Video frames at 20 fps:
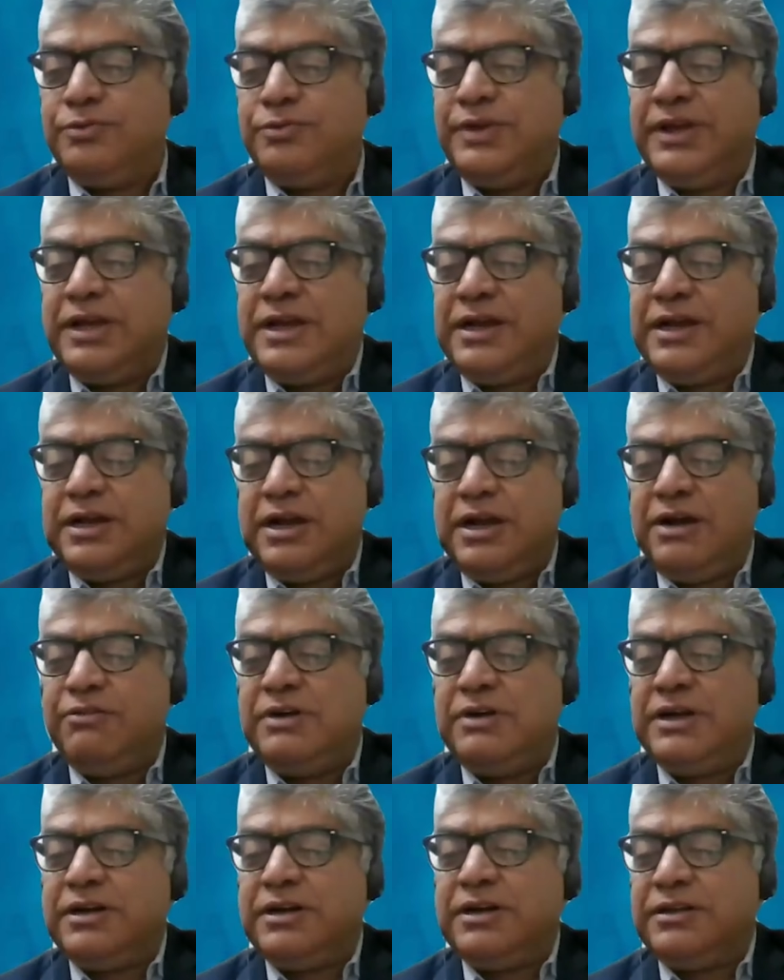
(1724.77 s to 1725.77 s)
we
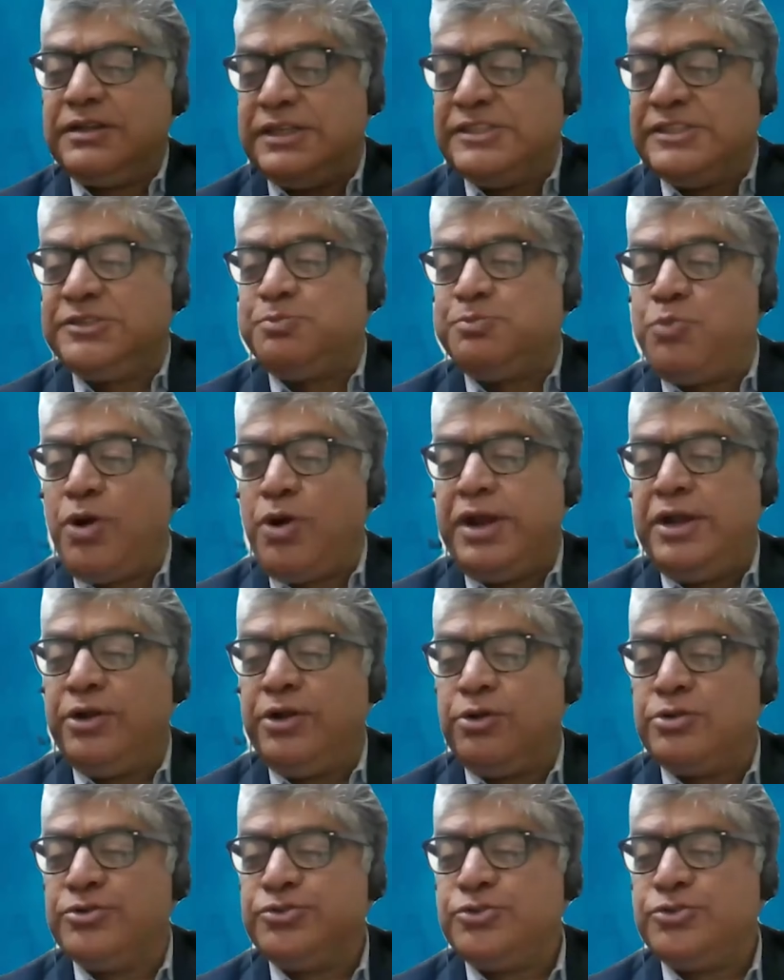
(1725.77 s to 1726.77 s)
cover this
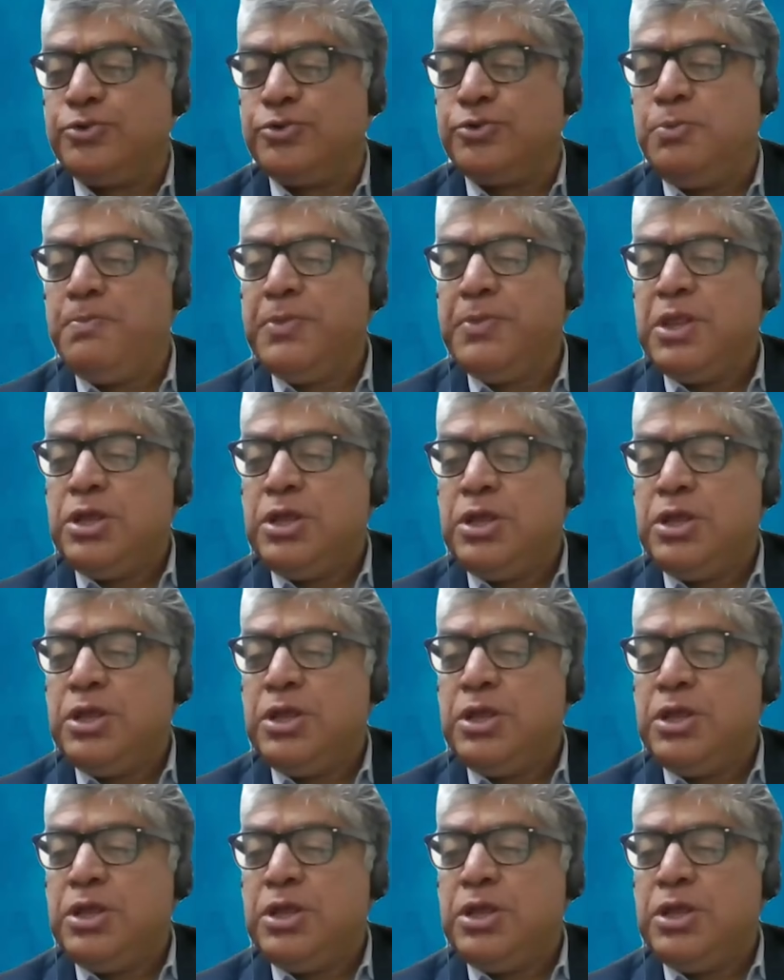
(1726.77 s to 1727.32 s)
point also.